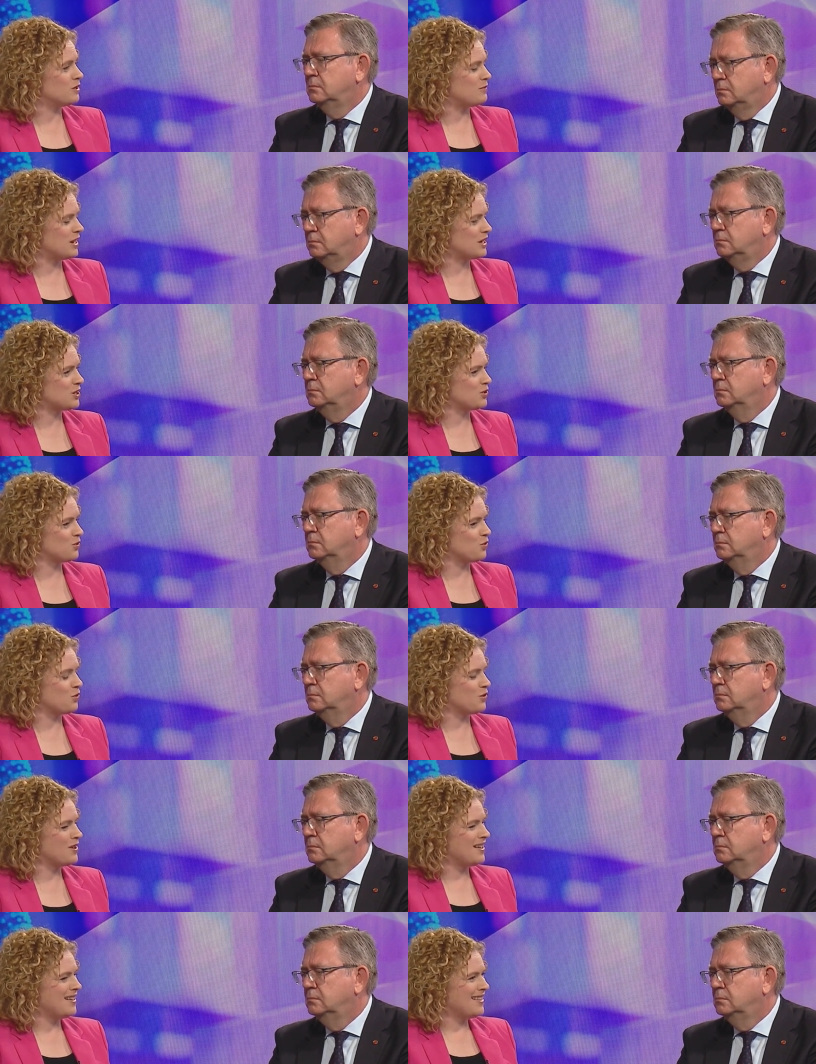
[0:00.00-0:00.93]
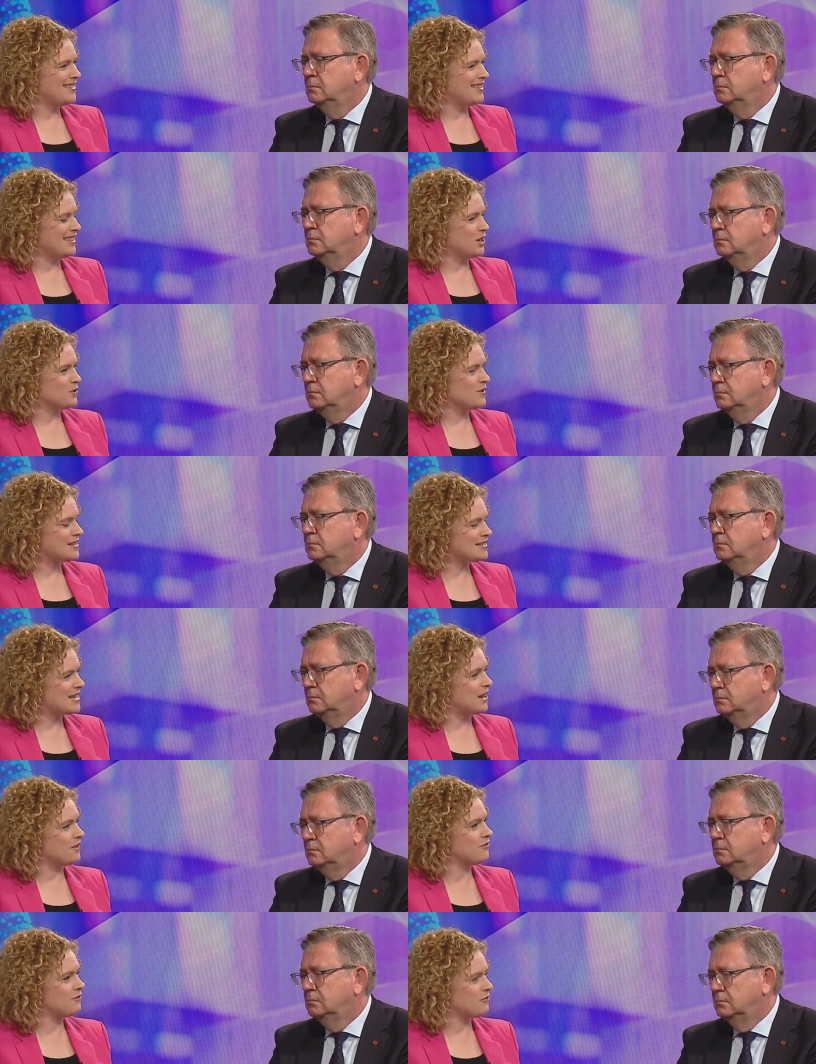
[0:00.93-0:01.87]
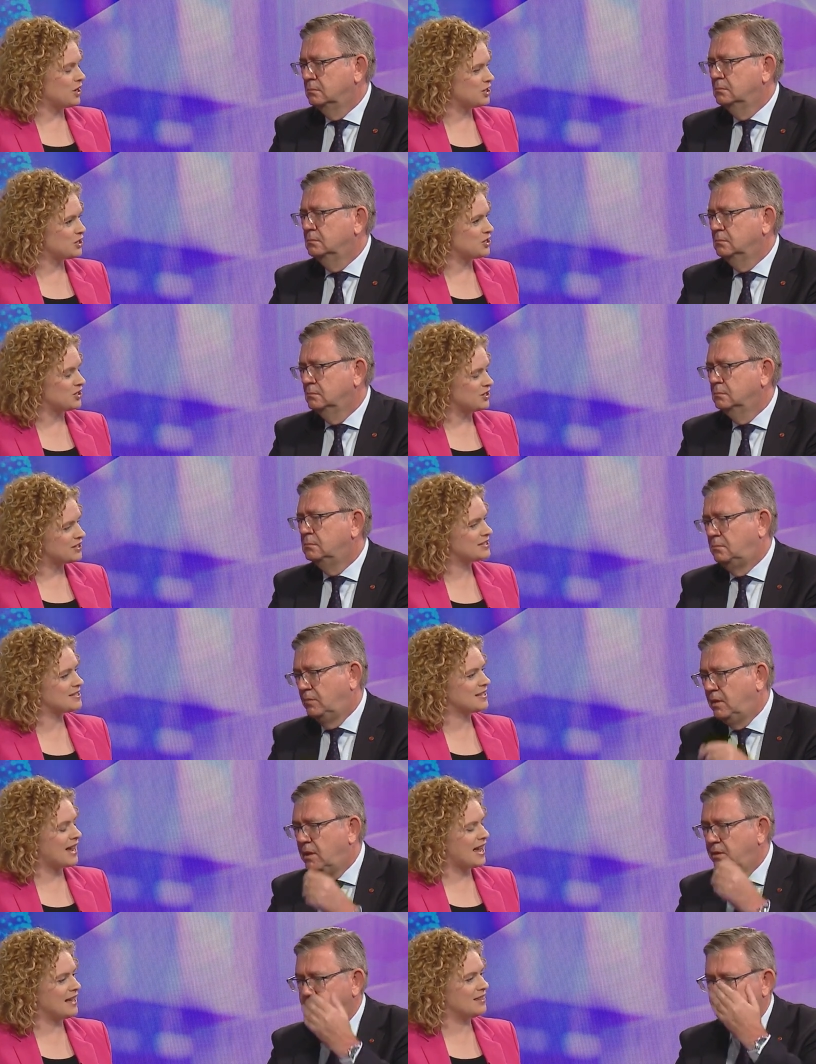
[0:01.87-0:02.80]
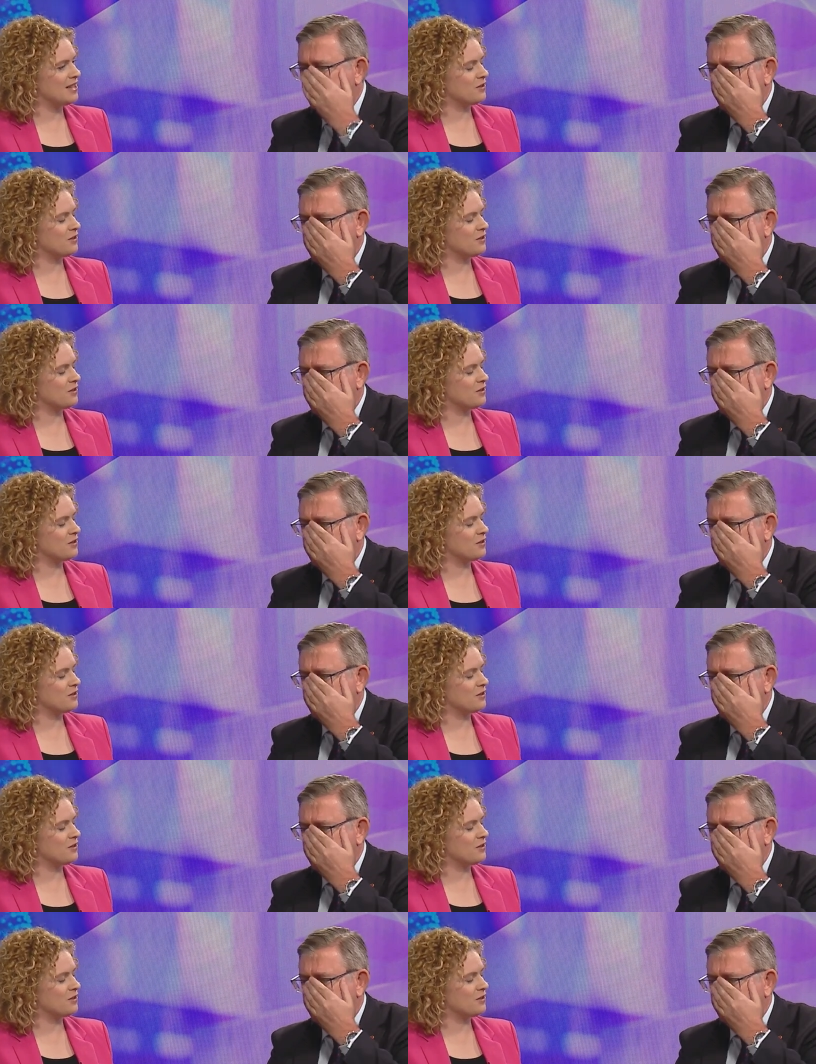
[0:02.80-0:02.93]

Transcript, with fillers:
Speaker 1: to make sure that there is that freshness and